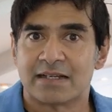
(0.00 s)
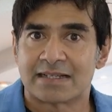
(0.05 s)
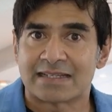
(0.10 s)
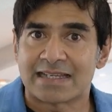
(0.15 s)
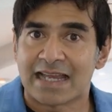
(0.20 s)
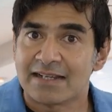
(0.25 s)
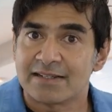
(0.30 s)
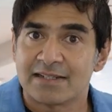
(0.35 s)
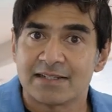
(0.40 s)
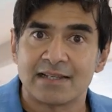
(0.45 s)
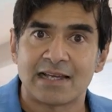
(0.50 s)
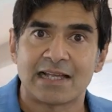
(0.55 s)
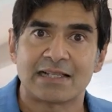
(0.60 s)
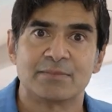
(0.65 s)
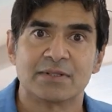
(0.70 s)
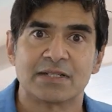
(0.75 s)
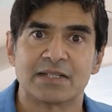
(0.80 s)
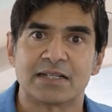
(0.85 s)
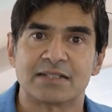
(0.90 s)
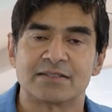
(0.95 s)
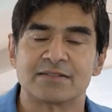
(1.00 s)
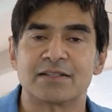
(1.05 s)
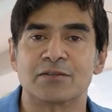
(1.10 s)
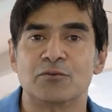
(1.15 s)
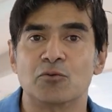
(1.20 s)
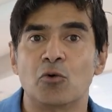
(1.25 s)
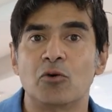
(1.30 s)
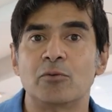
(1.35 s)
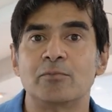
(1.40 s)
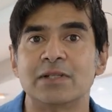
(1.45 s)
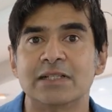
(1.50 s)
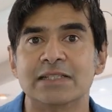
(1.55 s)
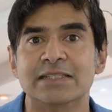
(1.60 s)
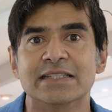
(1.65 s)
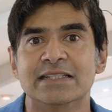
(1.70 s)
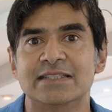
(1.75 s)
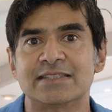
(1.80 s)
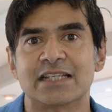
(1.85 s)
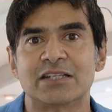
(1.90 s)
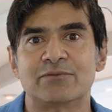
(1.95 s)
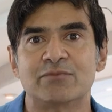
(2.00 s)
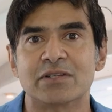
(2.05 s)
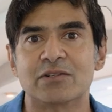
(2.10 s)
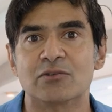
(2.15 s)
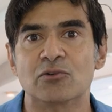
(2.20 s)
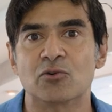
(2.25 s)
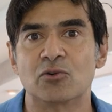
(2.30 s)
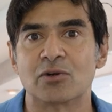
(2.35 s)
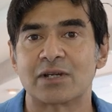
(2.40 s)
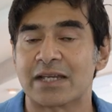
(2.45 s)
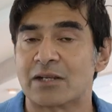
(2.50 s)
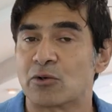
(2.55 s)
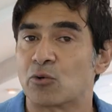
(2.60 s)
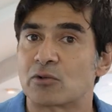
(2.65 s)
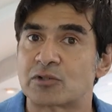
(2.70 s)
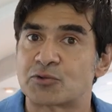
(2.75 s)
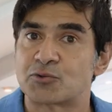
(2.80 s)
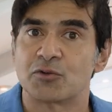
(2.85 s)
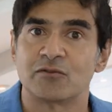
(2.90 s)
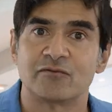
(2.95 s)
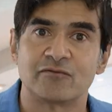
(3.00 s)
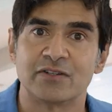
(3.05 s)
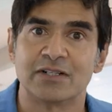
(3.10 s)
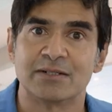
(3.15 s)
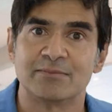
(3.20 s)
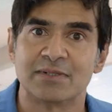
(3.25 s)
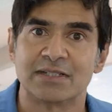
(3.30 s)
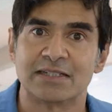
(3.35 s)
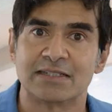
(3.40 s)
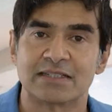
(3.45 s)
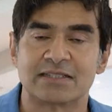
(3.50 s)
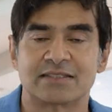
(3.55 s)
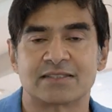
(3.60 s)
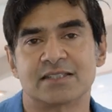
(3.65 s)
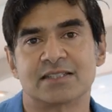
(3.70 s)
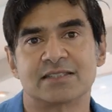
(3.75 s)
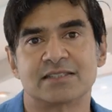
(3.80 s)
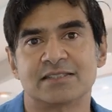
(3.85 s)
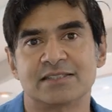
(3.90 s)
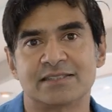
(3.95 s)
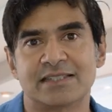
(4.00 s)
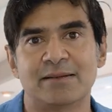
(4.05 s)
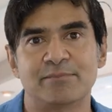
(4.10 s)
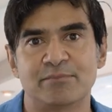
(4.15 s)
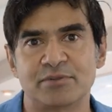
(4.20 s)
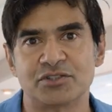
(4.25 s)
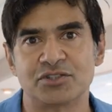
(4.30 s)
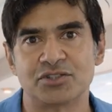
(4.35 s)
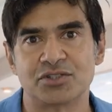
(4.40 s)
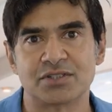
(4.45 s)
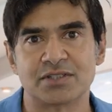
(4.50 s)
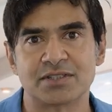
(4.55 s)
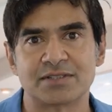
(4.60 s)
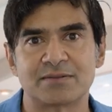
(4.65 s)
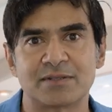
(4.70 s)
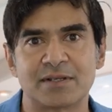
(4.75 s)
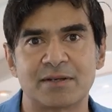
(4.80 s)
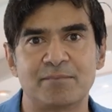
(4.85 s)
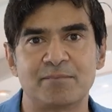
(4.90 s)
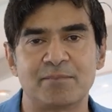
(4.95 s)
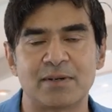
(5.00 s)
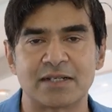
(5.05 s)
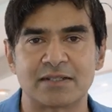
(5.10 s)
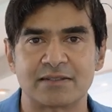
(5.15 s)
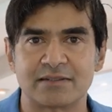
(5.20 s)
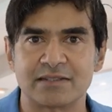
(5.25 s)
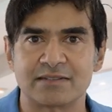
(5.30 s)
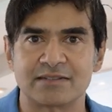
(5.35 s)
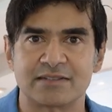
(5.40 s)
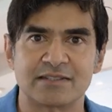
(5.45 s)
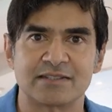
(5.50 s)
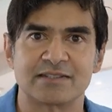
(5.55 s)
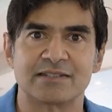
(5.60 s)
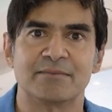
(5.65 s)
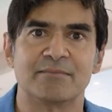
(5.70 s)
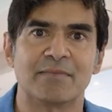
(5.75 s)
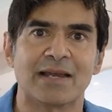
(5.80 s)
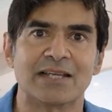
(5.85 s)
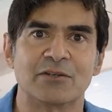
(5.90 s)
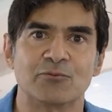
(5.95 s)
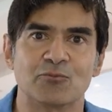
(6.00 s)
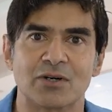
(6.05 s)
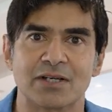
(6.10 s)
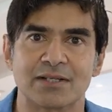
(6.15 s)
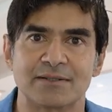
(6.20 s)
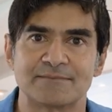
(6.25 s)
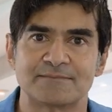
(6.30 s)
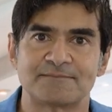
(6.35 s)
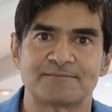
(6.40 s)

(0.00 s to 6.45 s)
Candida albicans, the normal yeast that we grow, can also ferment at certain temperatures, but this is the main one.